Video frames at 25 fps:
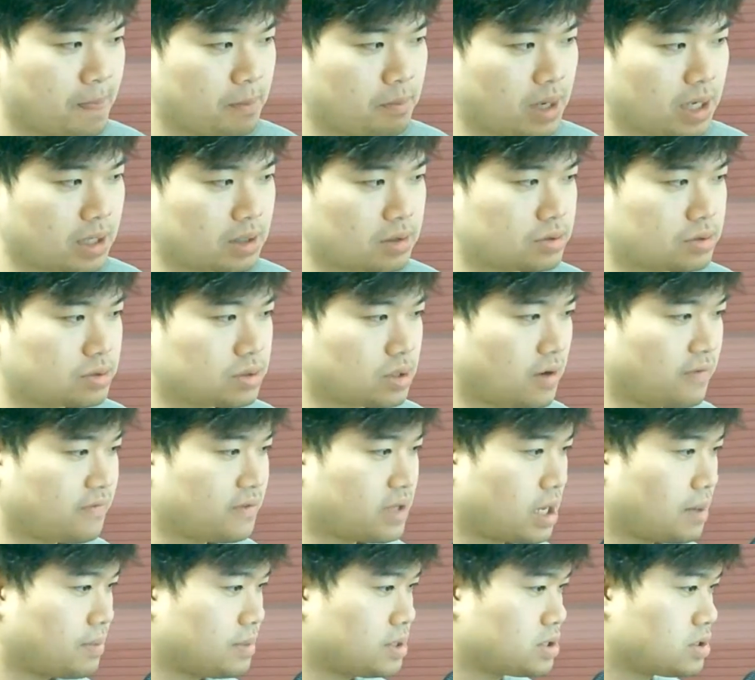Microsoft,
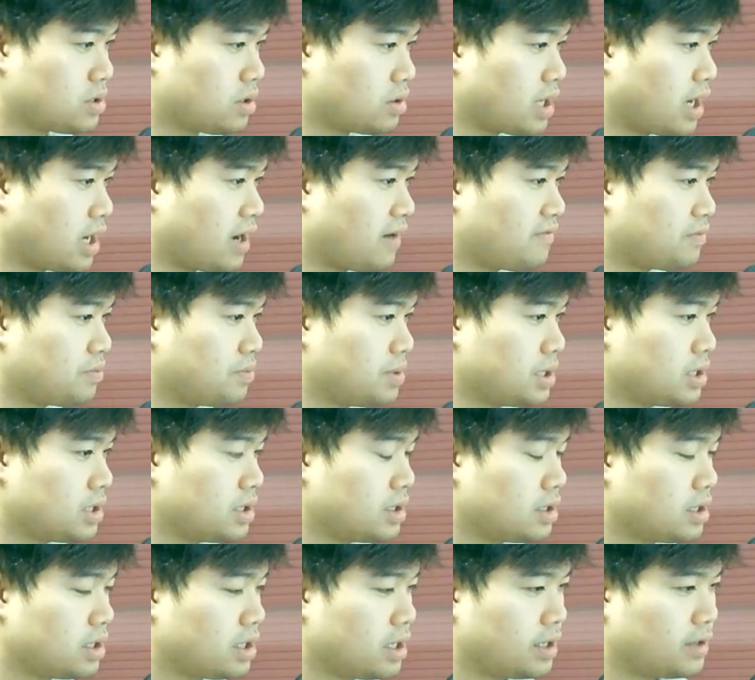Amazon, Alphabet,
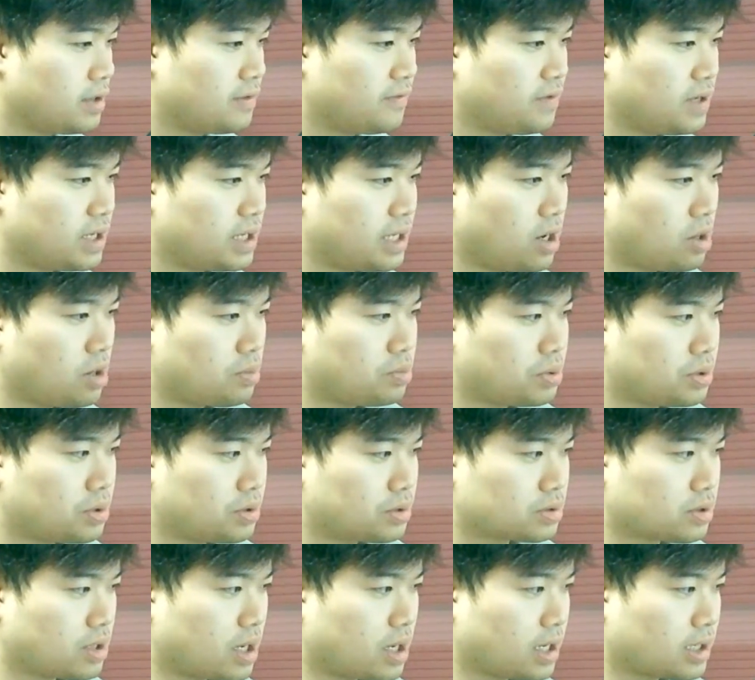Nvidia
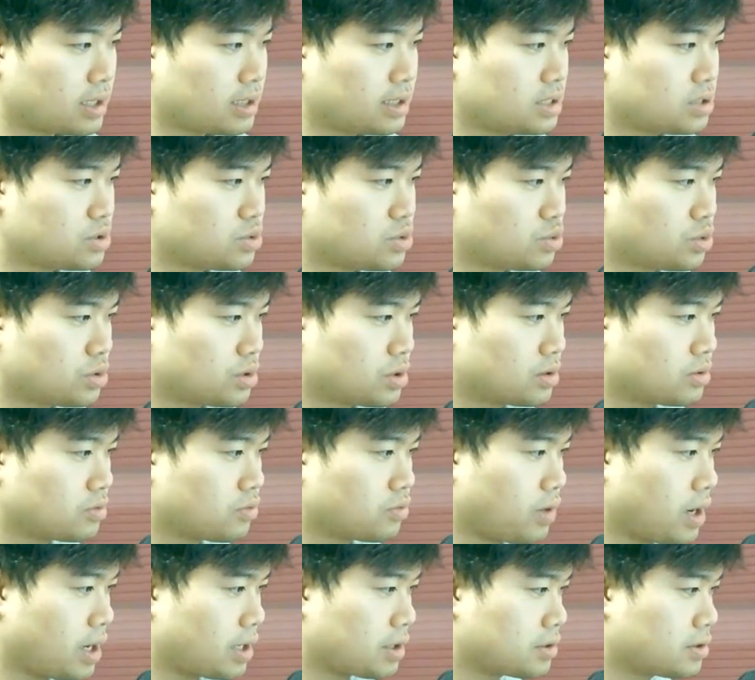appears likely sooner
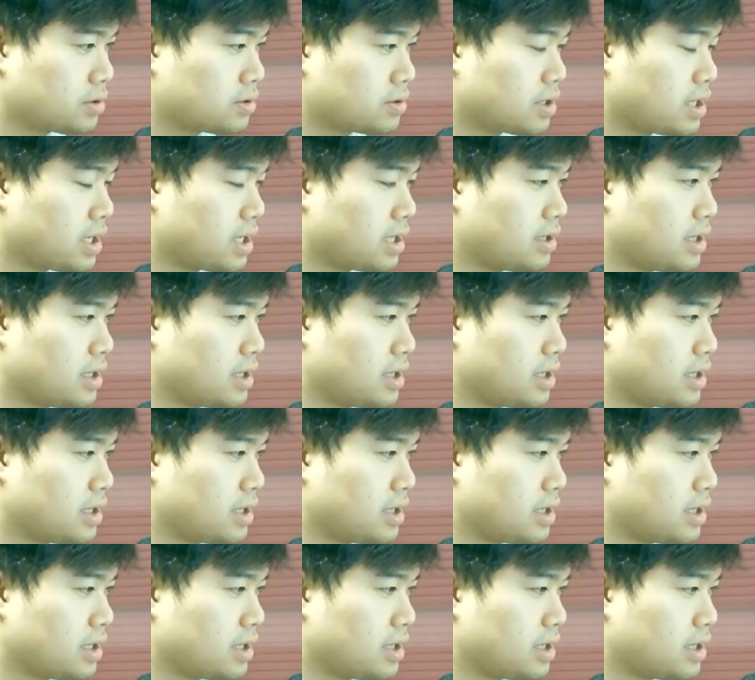rather than